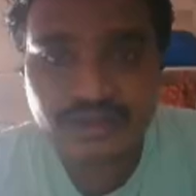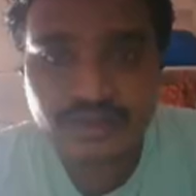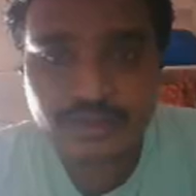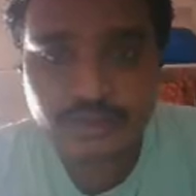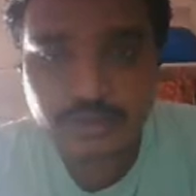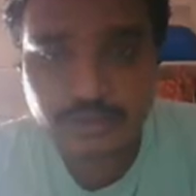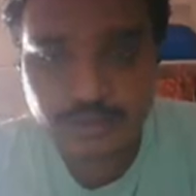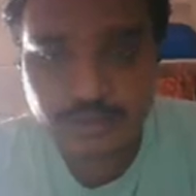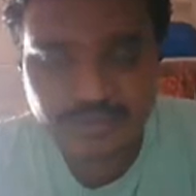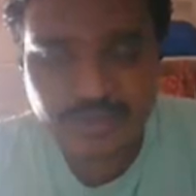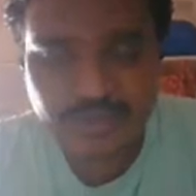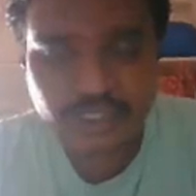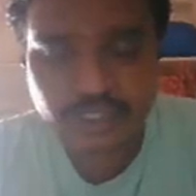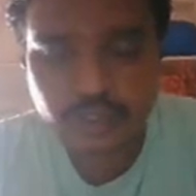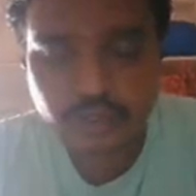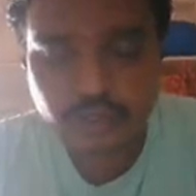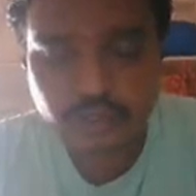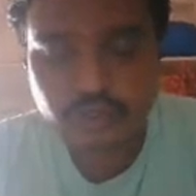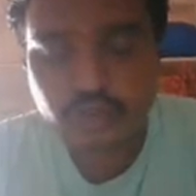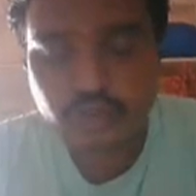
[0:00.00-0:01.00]
parts, the
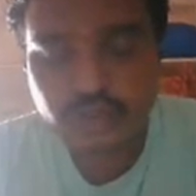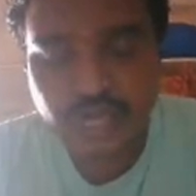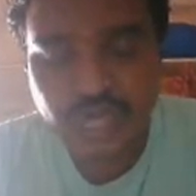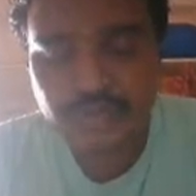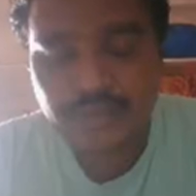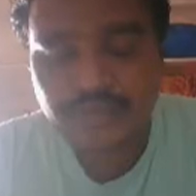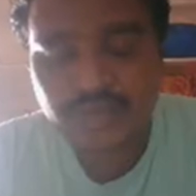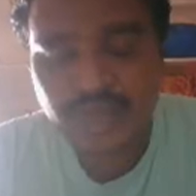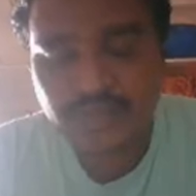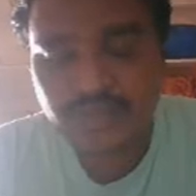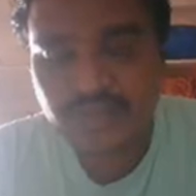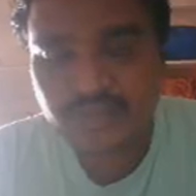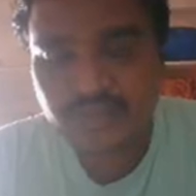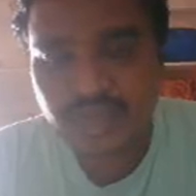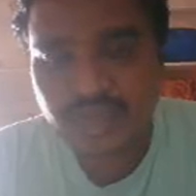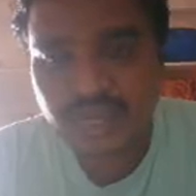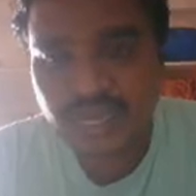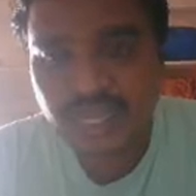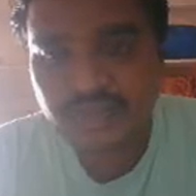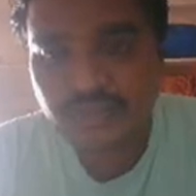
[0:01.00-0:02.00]
first two types of the
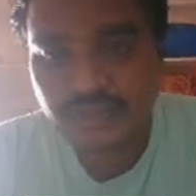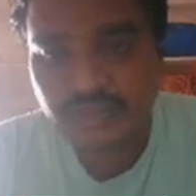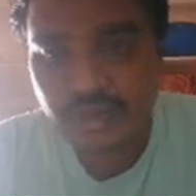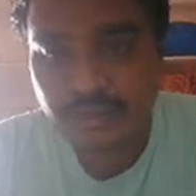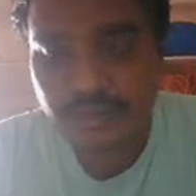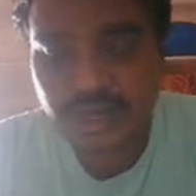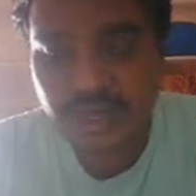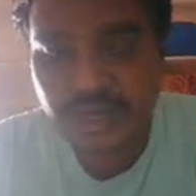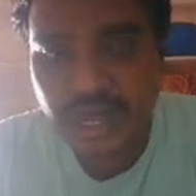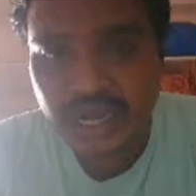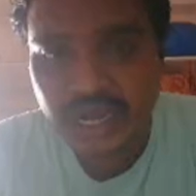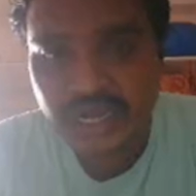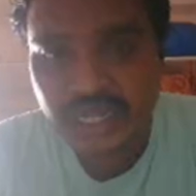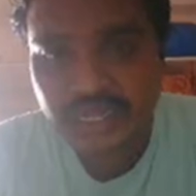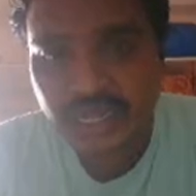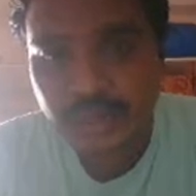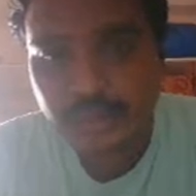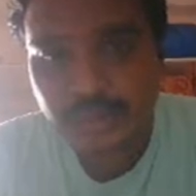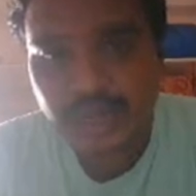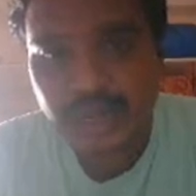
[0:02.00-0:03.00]
settling will be done in
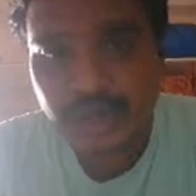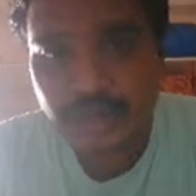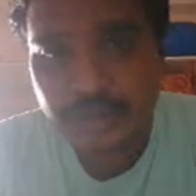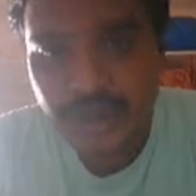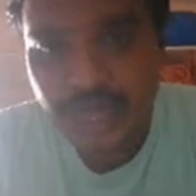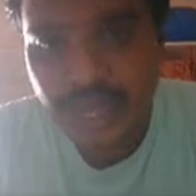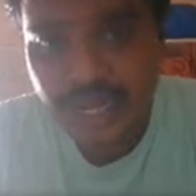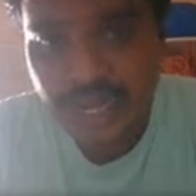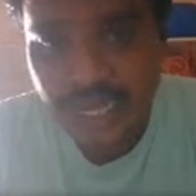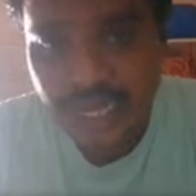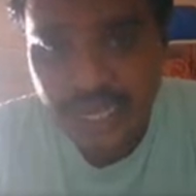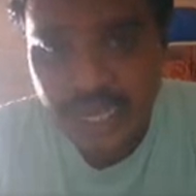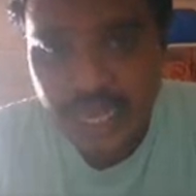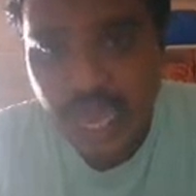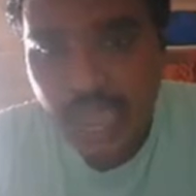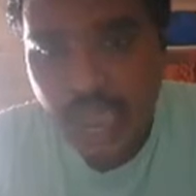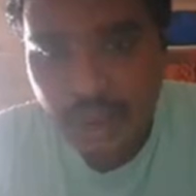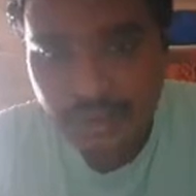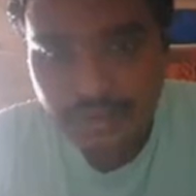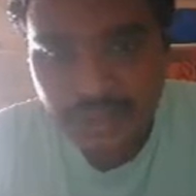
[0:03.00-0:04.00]
the preliminary,
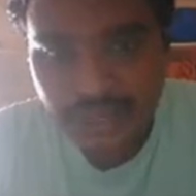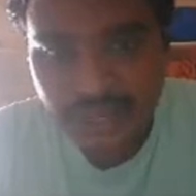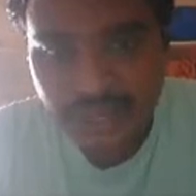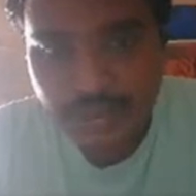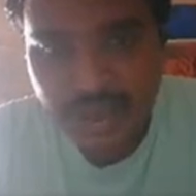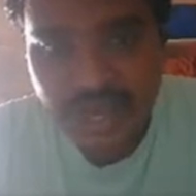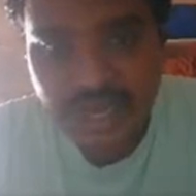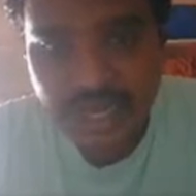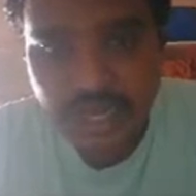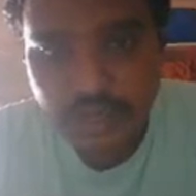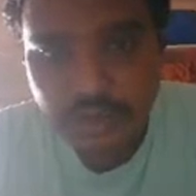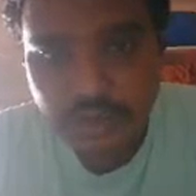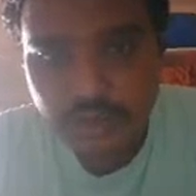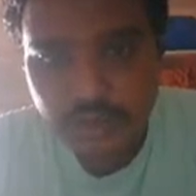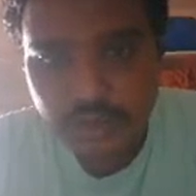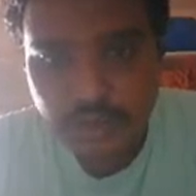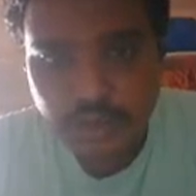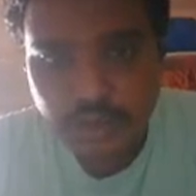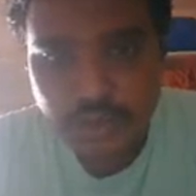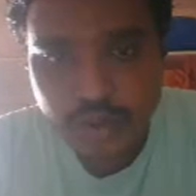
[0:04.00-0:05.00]
and the remaining
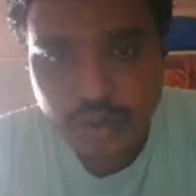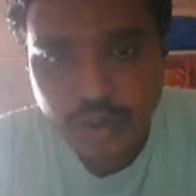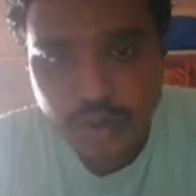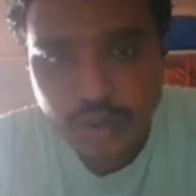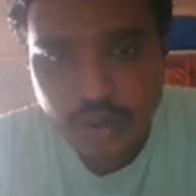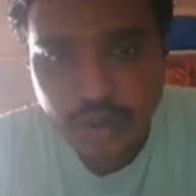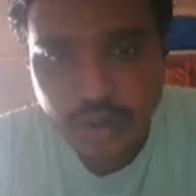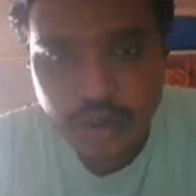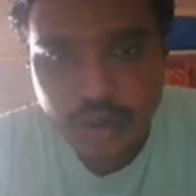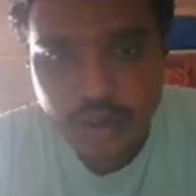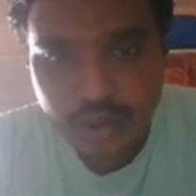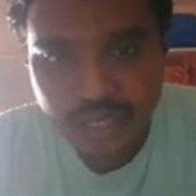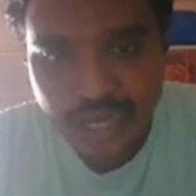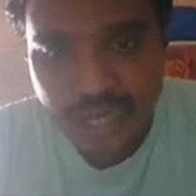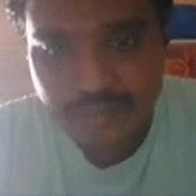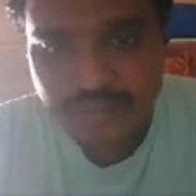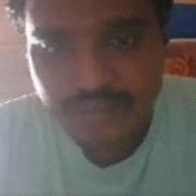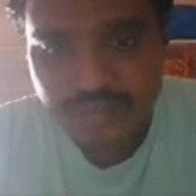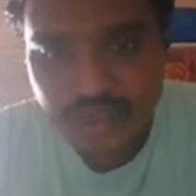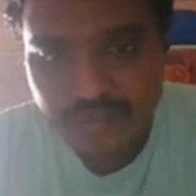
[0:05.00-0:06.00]
two
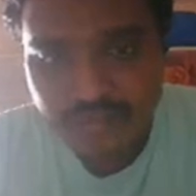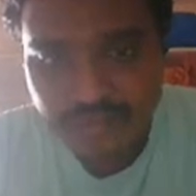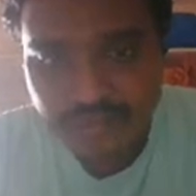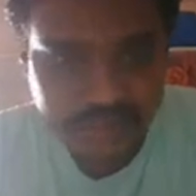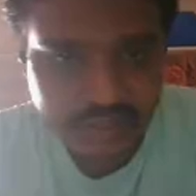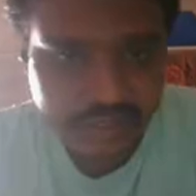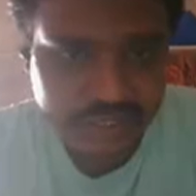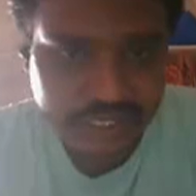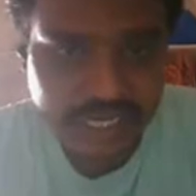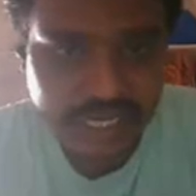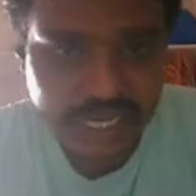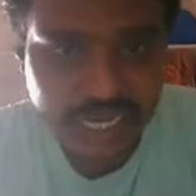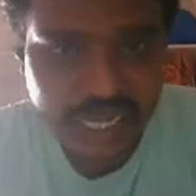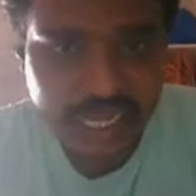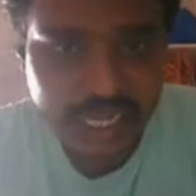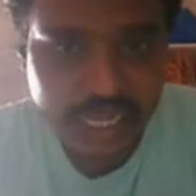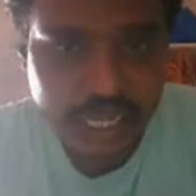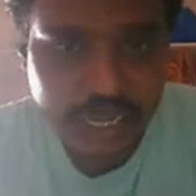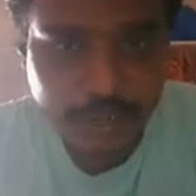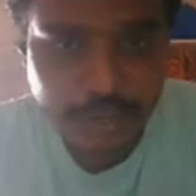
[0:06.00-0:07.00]
types of
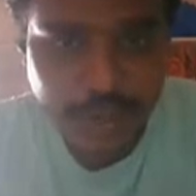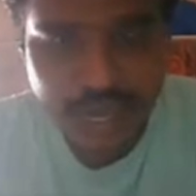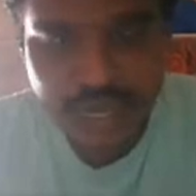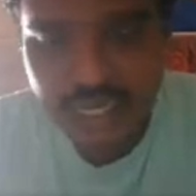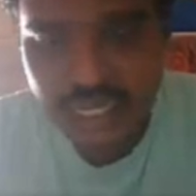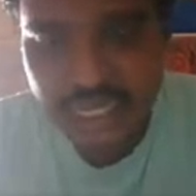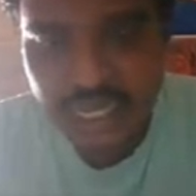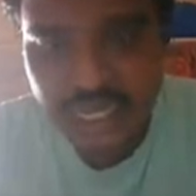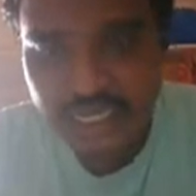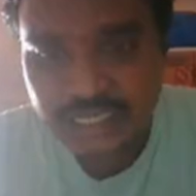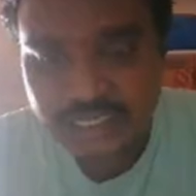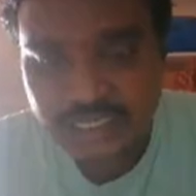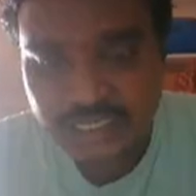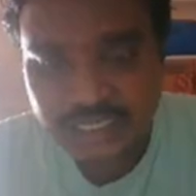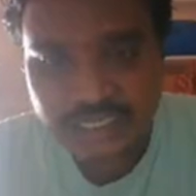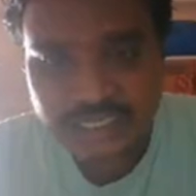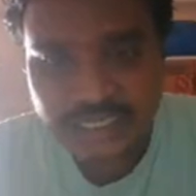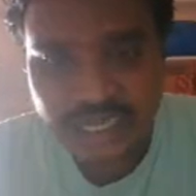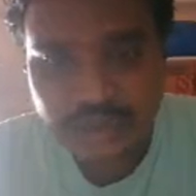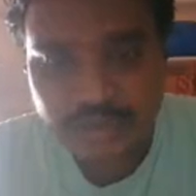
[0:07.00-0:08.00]
settling
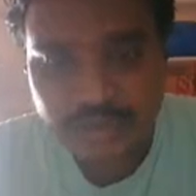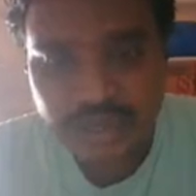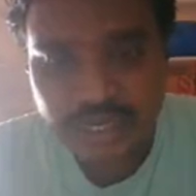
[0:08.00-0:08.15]
particles in the